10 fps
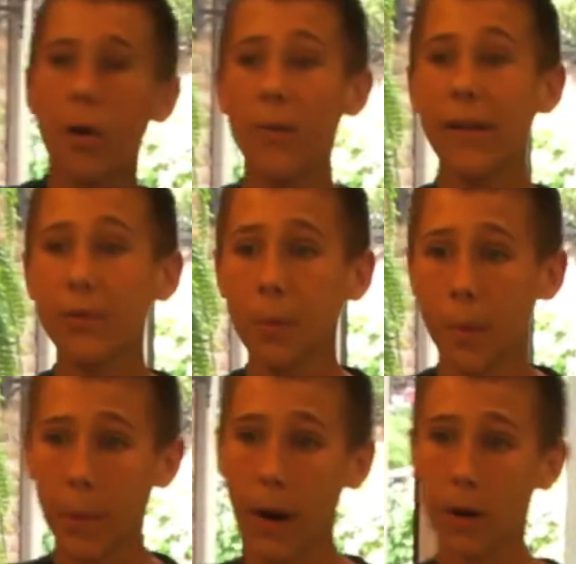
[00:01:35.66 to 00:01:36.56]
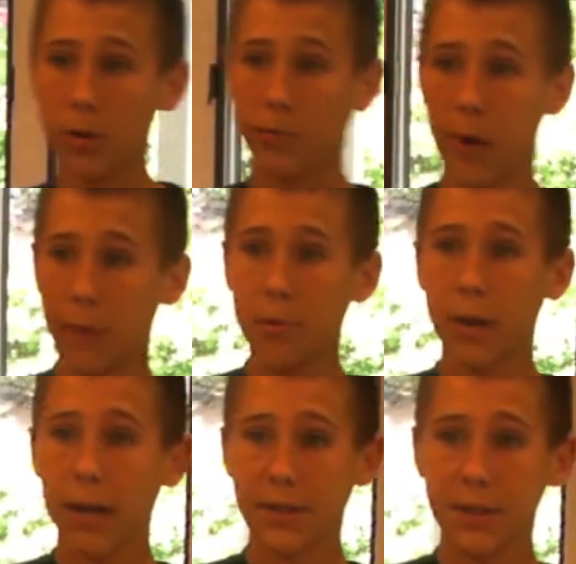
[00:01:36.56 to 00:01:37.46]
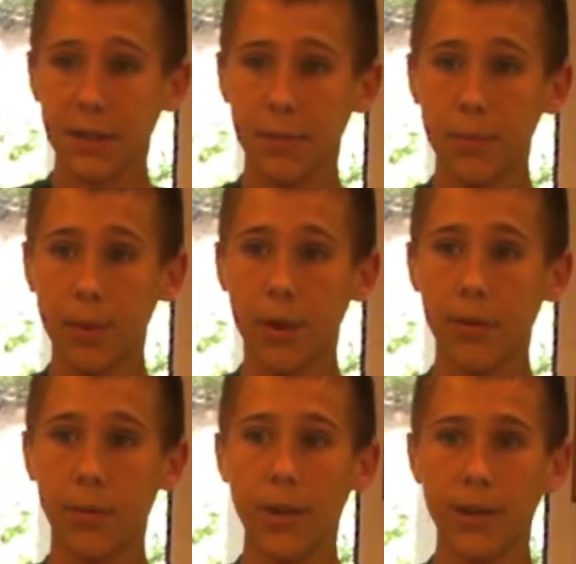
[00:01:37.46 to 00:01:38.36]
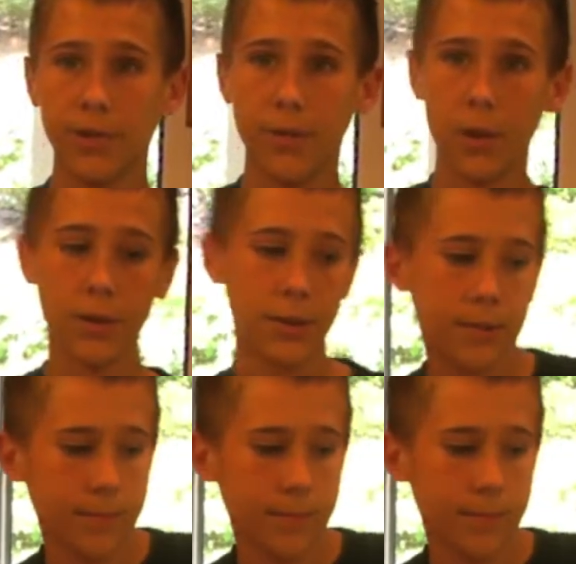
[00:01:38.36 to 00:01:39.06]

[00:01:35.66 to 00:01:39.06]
We have to prepare a rub or essence to put on the wings first.